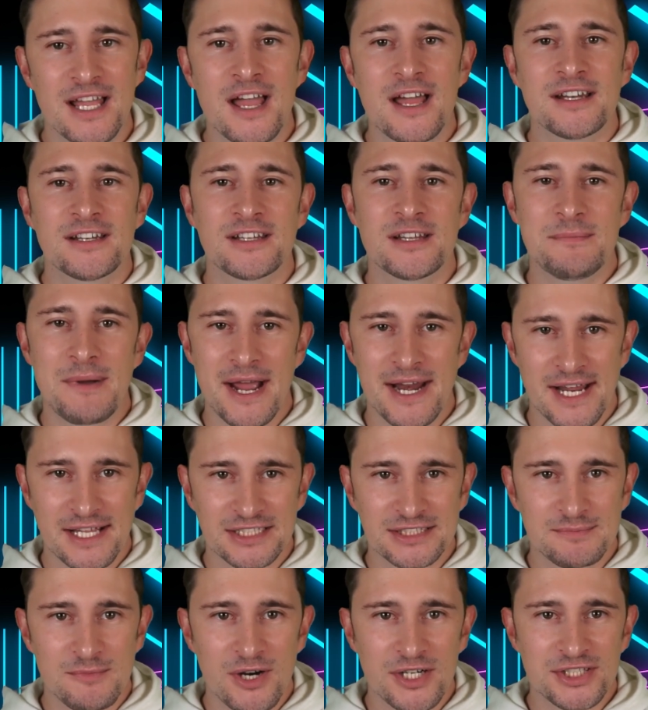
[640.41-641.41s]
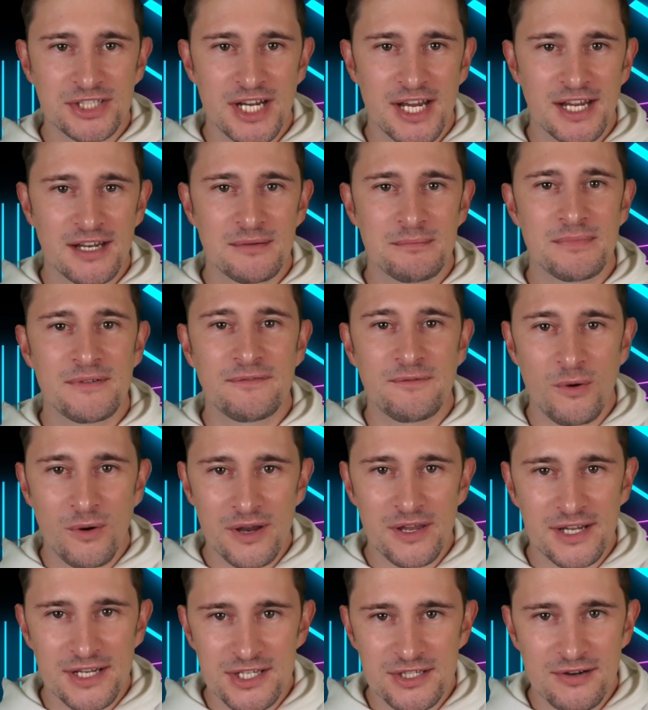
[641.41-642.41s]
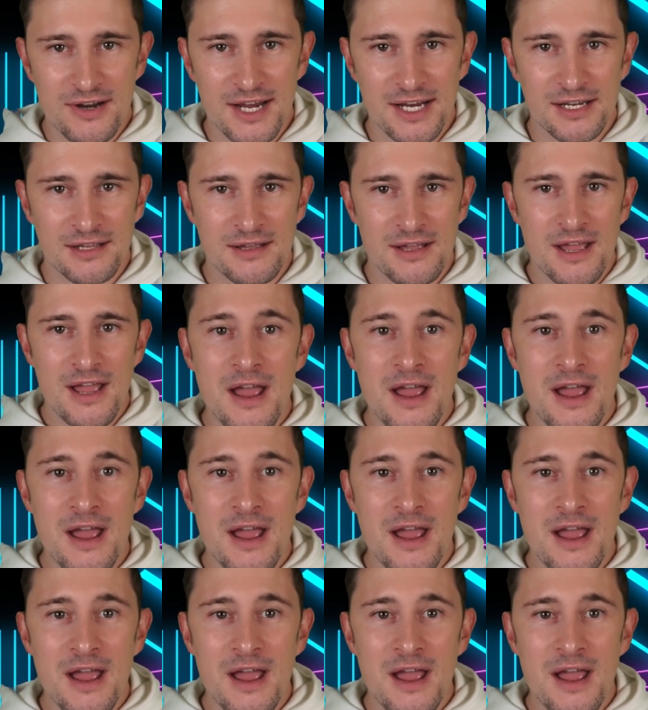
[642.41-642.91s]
to the Binance Smart Chain before you can trade.